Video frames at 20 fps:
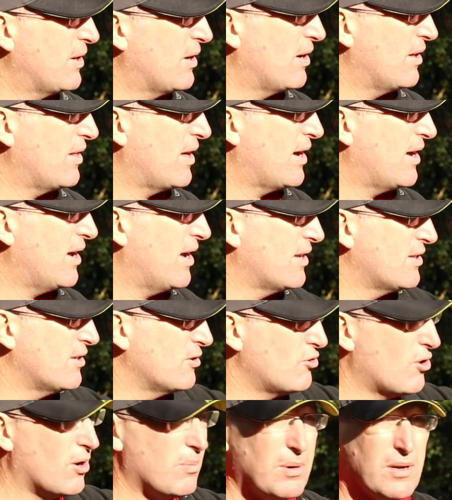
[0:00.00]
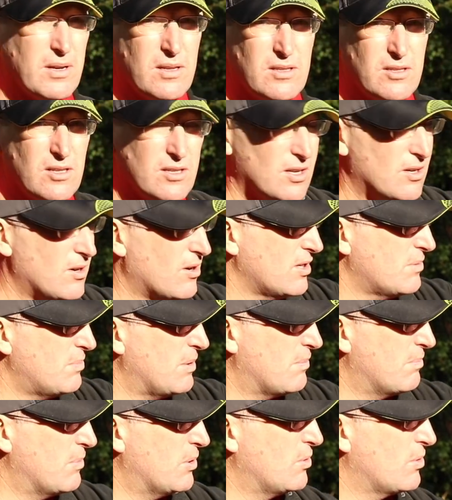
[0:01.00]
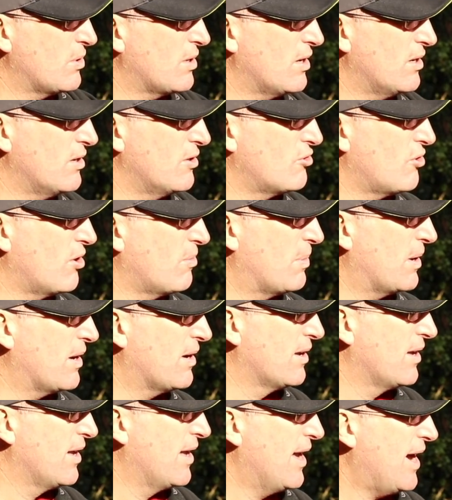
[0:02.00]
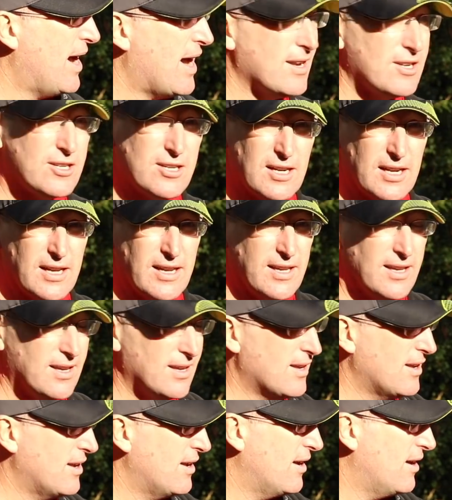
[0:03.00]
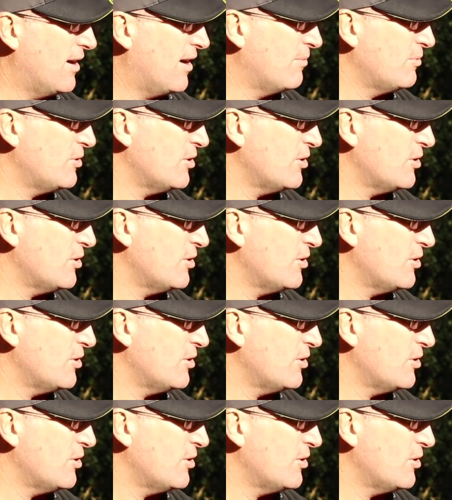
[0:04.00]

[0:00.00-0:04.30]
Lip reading: like that as a dropper. Just a nice big bulk and a dropper. Actually, I'm